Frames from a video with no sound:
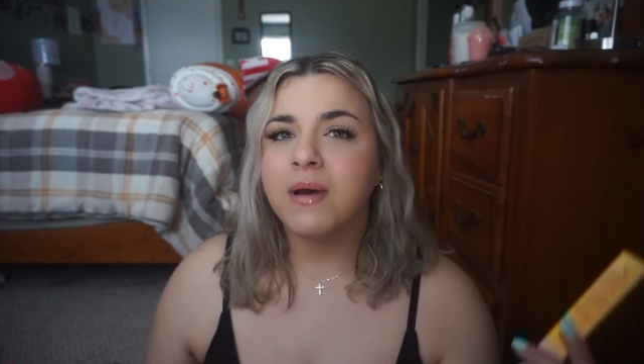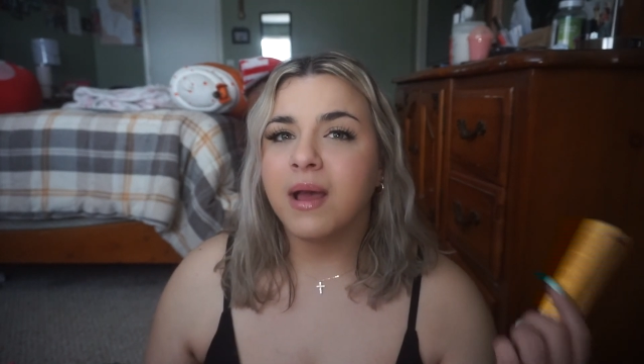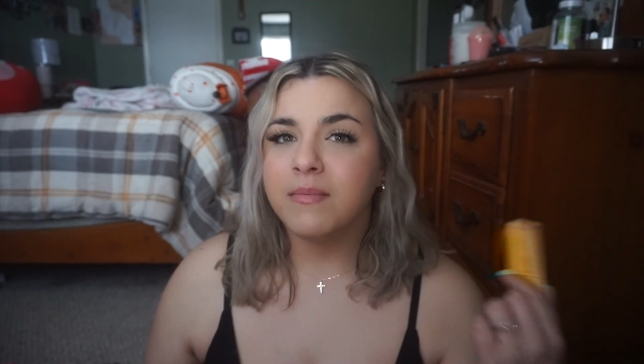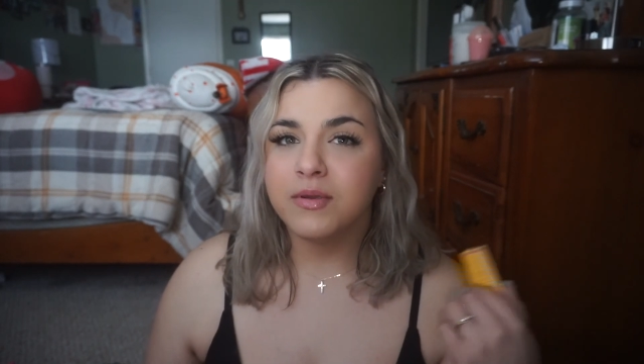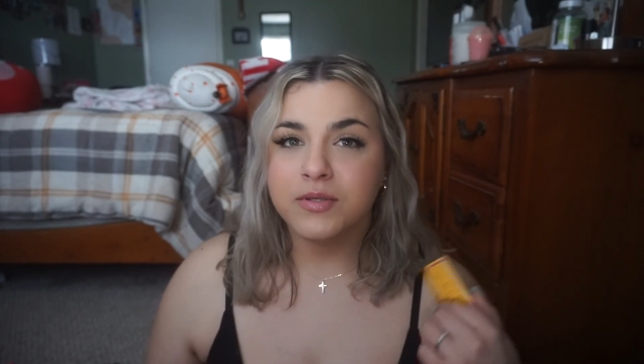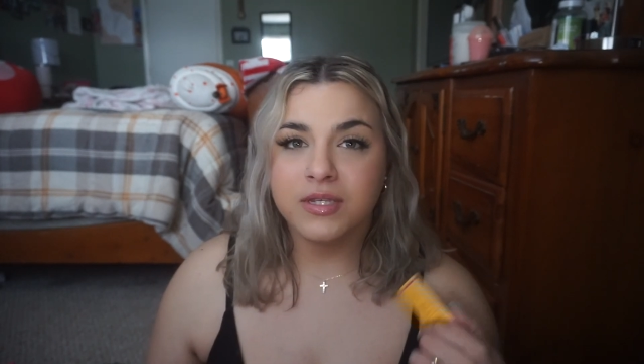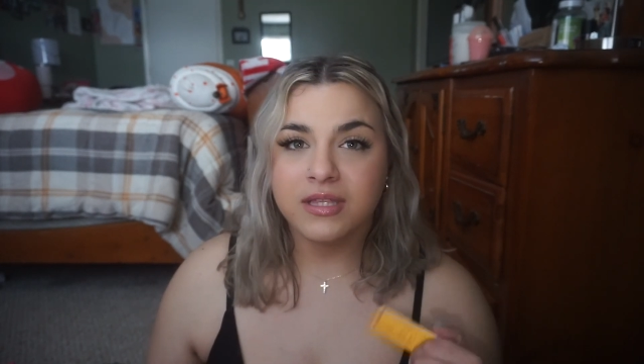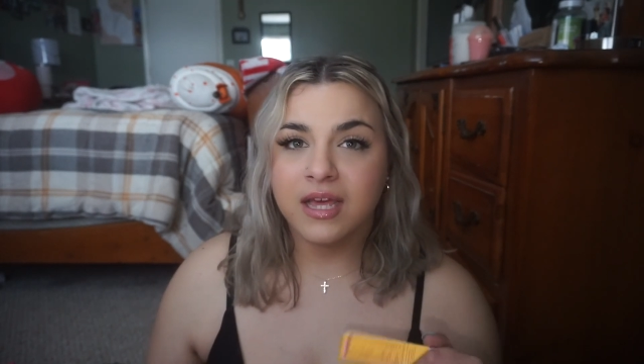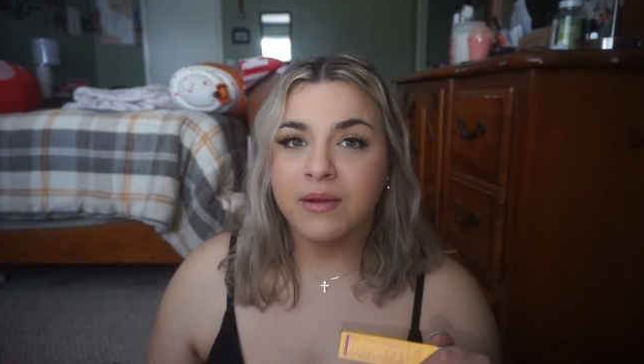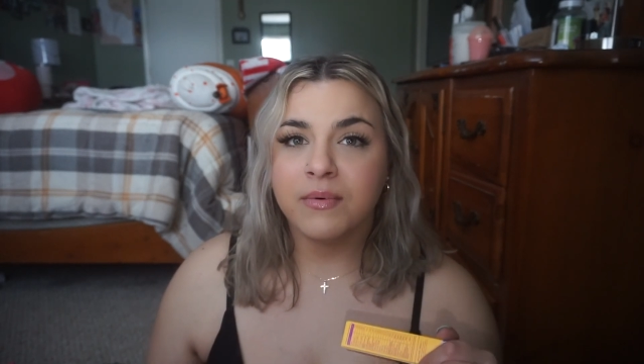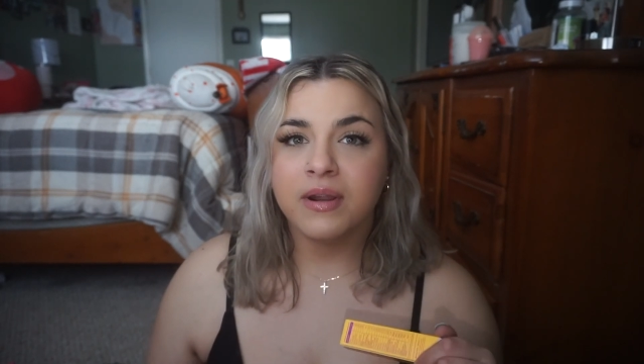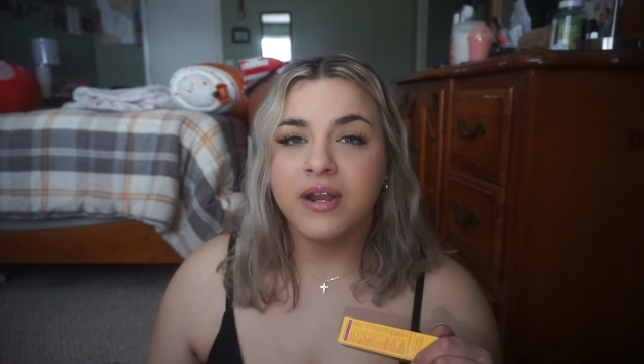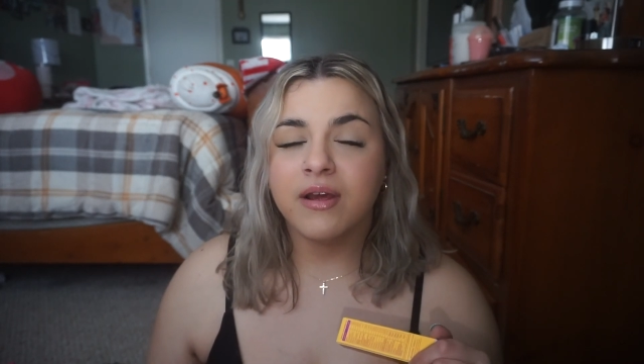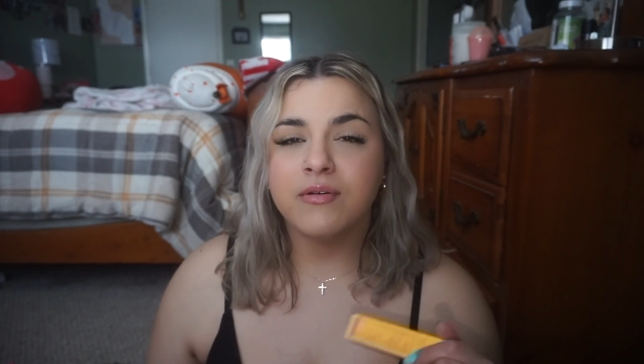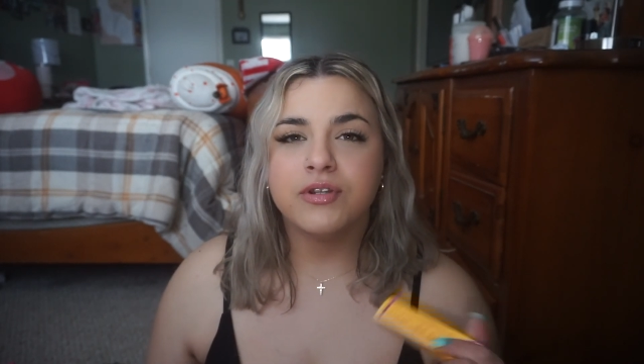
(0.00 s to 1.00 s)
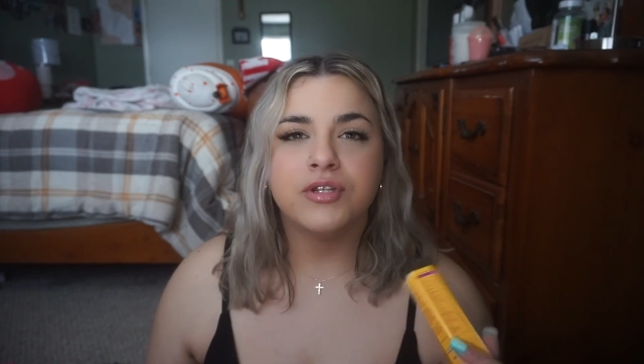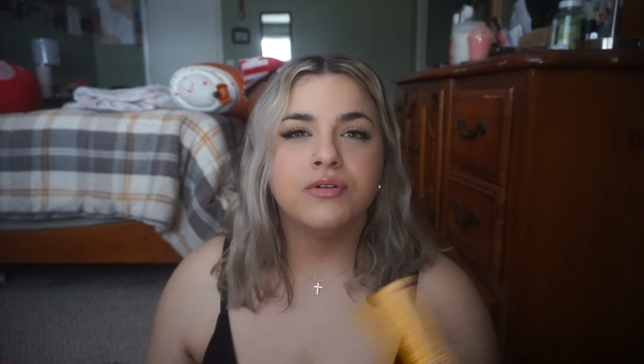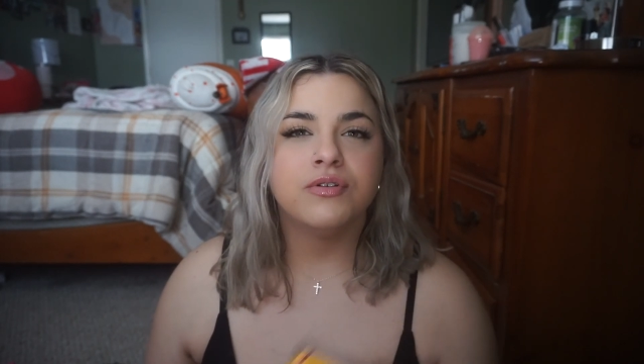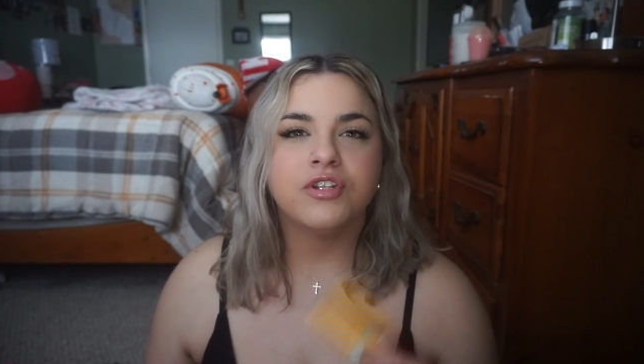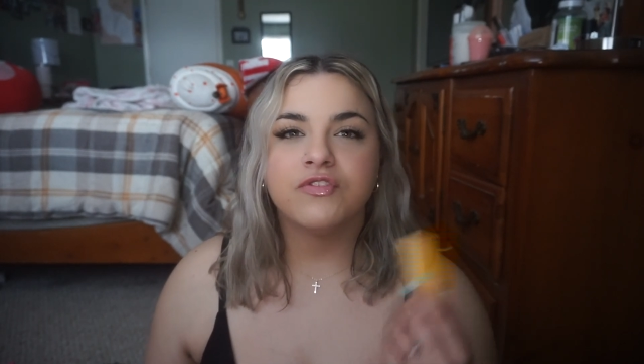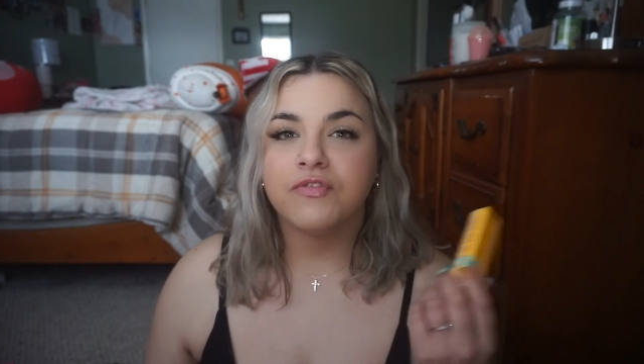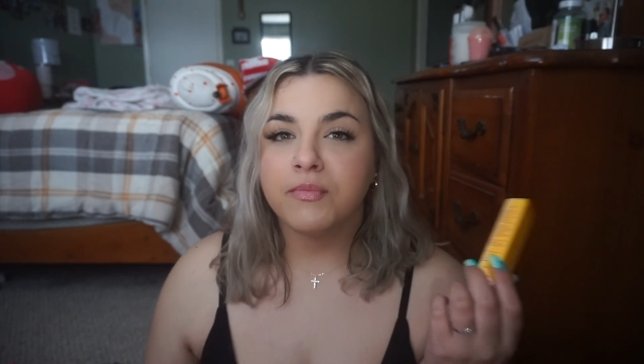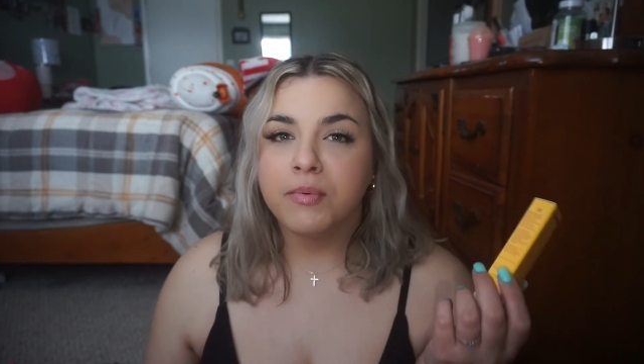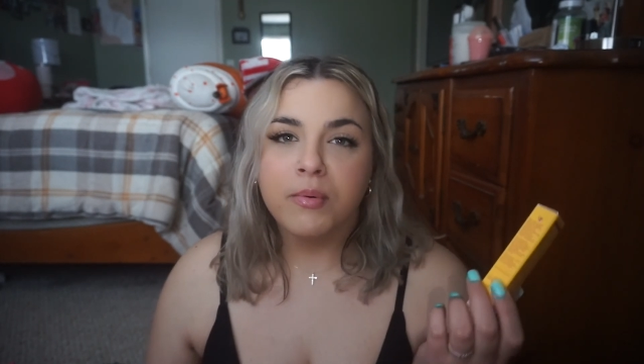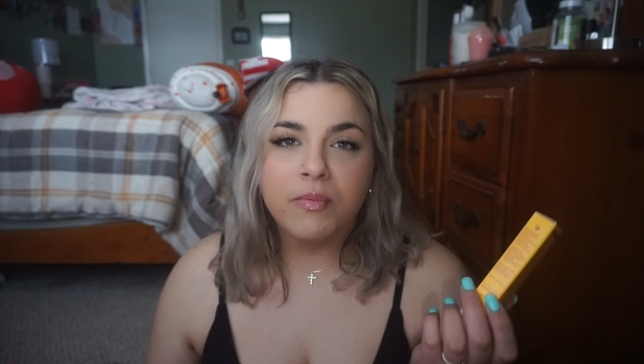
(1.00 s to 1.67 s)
I'm using that right now too, just for